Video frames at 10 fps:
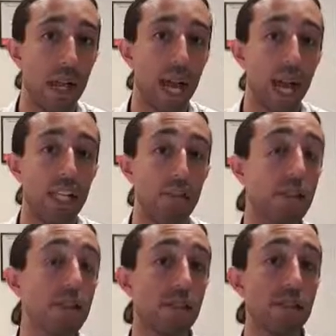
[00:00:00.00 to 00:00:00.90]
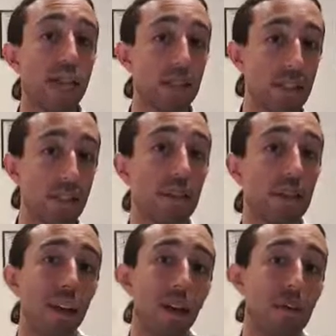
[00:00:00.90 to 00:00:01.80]
And to be honest, this is actually something that a
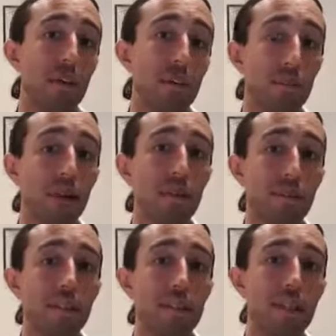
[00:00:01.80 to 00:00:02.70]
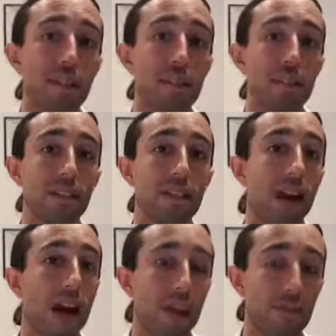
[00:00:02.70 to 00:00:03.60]
lot of people in the medical societies
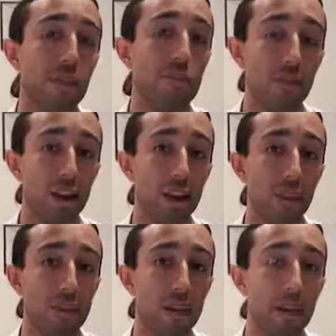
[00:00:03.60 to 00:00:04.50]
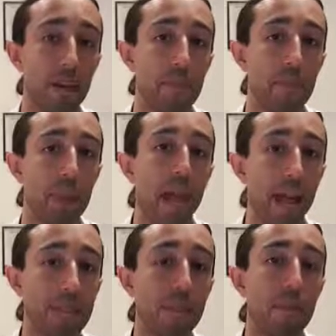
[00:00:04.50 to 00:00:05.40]
have known for a very long time.
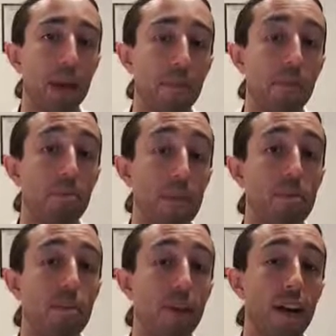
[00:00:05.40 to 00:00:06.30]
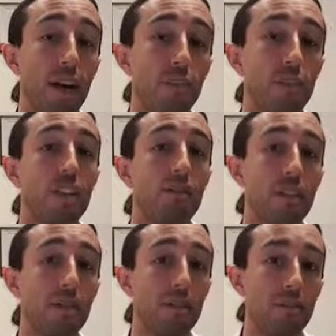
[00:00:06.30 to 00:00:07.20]
Anti-inflammatories may be very helpful for some
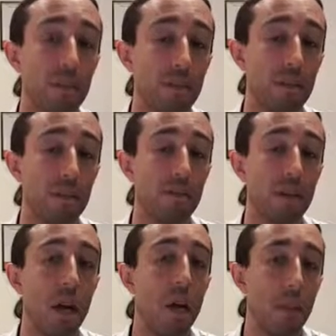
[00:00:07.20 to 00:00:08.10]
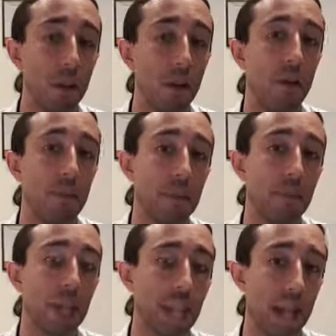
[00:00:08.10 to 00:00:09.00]
types of symptoms, but long term
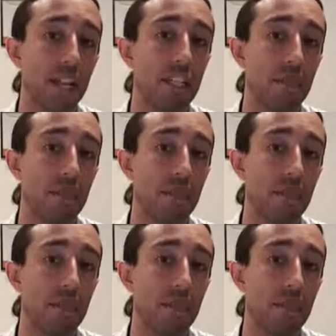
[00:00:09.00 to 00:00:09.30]
they can actually